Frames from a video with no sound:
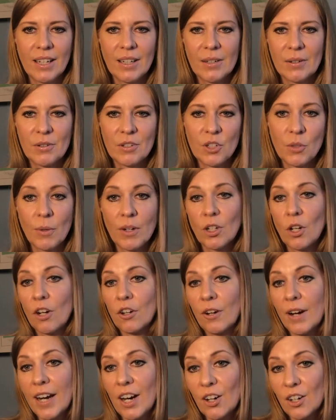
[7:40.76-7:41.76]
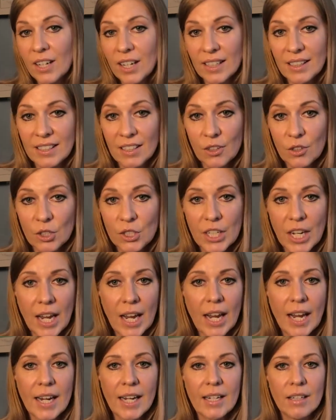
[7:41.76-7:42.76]
She went and got her hair cut the other
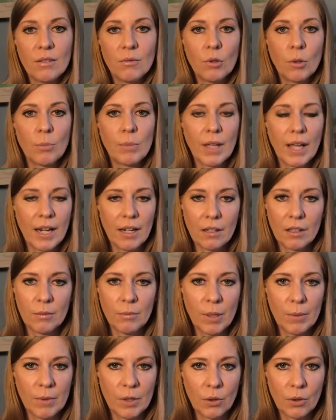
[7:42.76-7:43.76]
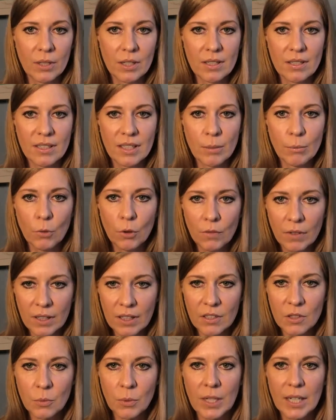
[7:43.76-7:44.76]
day, and we're planning on maybe going to see a movie
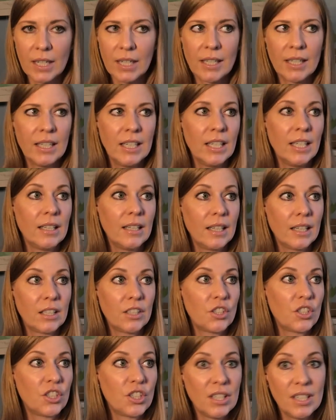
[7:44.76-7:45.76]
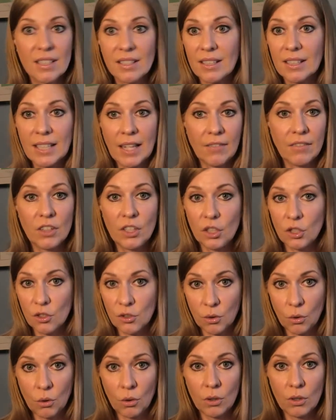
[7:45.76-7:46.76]
this week. Like she is 11
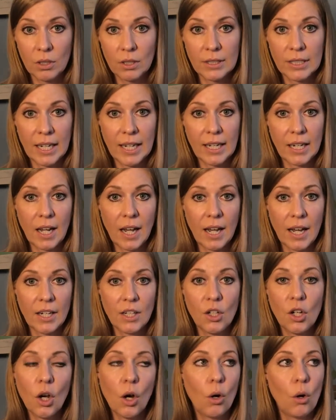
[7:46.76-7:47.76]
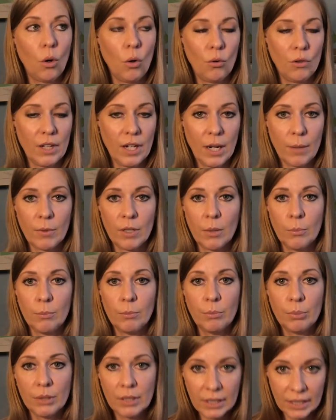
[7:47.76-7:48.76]
years old, and I know that I'm going to
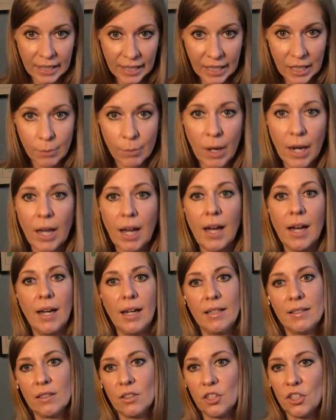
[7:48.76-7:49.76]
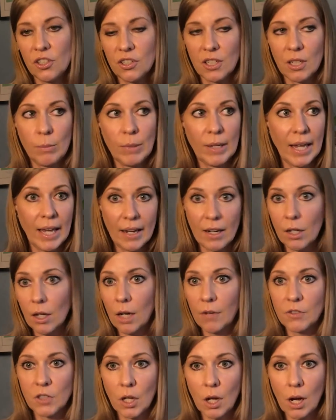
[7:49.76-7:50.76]
blink my eyes and she's going to be heading
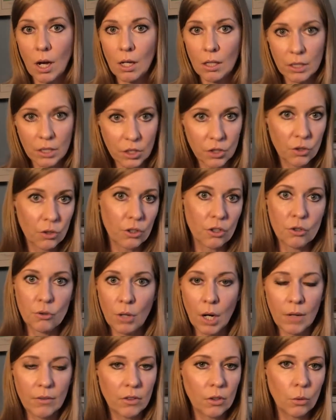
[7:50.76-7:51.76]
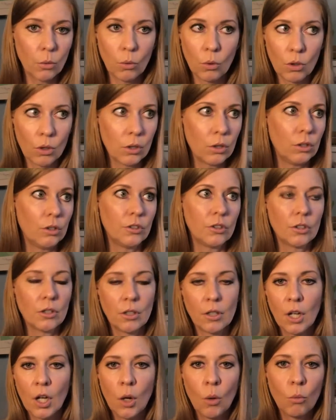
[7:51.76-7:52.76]
off to college or to travel the world
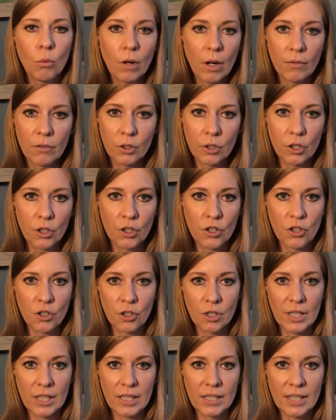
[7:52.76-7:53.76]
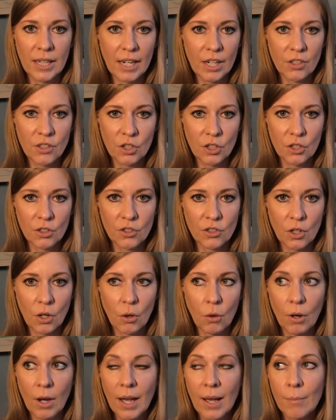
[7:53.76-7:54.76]
or wherever her journey takes her.
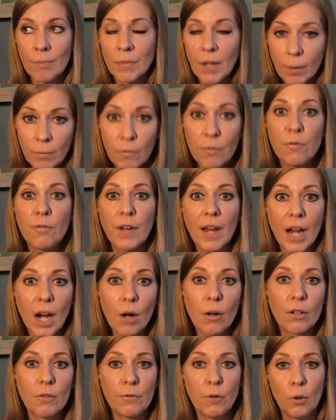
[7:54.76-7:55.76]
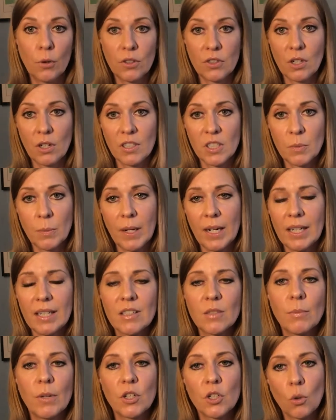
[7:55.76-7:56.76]
So I'm very focused on spending
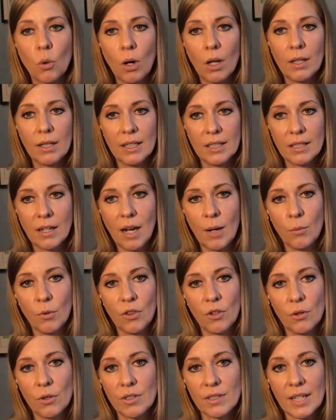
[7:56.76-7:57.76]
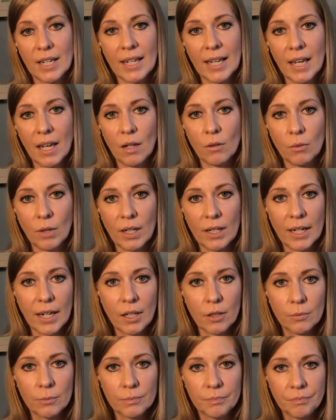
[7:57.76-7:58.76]
as much quality time with her as I can right
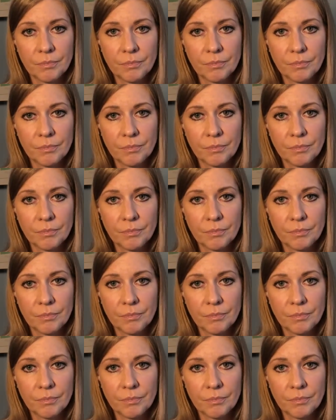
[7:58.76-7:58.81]
now.